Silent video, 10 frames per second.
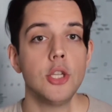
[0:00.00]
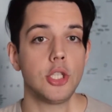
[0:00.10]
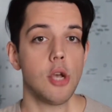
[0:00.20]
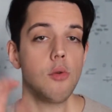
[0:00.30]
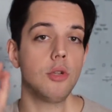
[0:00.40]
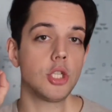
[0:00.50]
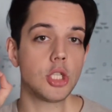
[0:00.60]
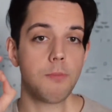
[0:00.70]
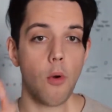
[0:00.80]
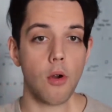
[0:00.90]
So
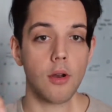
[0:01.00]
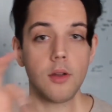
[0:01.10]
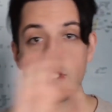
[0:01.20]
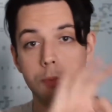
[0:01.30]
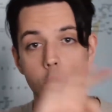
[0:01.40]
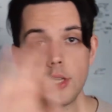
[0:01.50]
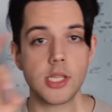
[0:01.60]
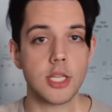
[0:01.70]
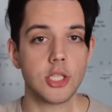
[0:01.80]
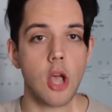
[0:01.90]
sports,
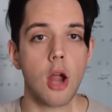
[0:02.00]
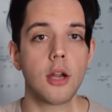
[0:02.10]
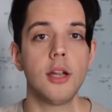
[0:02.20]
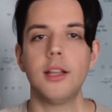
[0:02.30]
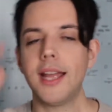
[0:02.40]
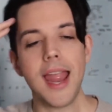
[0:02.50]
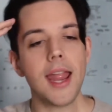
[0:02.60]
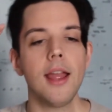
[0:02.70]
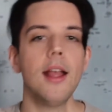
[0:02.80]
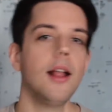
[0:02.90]
then soccer, and like, hey,